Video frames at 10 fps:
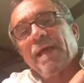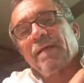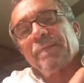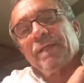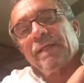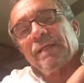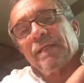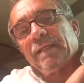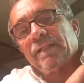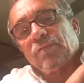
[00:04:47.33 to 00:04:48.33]
a bit
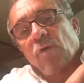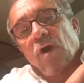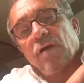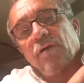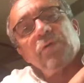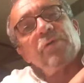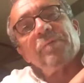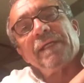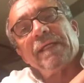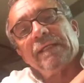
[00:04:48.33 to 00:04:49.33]
and just go to a
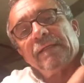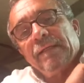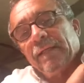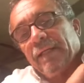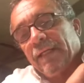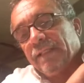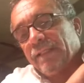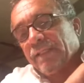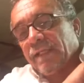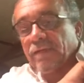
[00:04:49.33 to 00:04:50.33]
meeting and
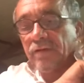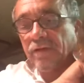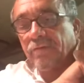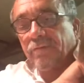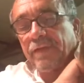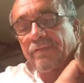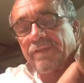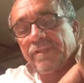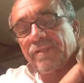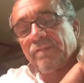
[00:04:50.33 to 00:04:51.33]
just say, look, we have
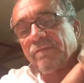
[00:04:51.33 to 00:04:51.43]
these